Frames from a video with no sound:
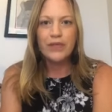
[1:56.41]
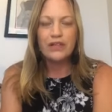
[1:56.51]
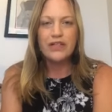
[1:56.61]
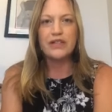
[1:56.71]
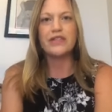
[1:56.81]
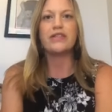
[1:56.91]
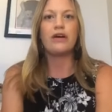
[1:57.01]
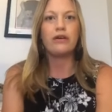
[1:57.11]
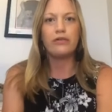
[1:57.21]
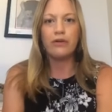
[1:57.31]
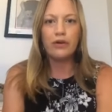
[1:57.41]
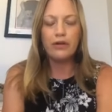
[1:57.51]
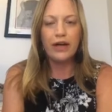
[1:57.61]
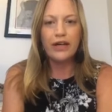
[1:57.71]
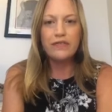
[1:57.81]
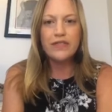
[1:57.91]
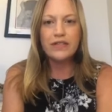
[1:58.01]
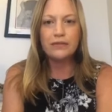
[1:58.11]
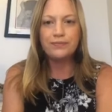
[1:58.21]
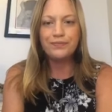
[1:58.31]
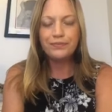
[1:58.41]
take stock of our lives and